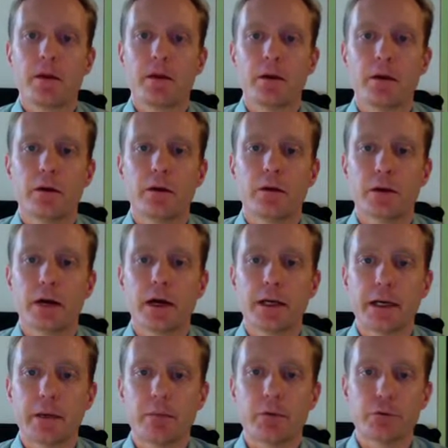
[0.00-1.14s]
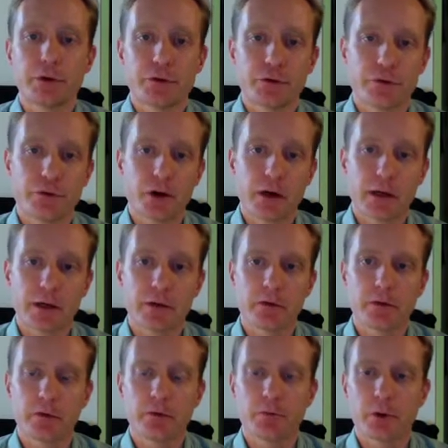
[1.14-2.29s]
is a guy named Richard
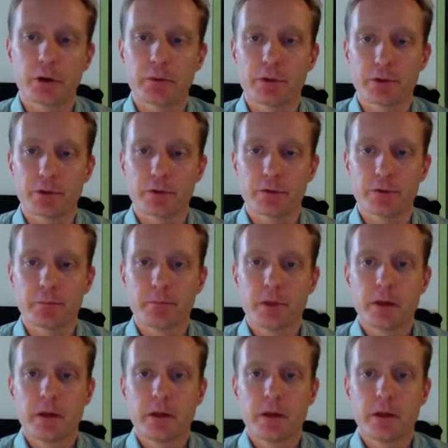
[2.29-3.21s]
Dawkins. You've probably heard of him.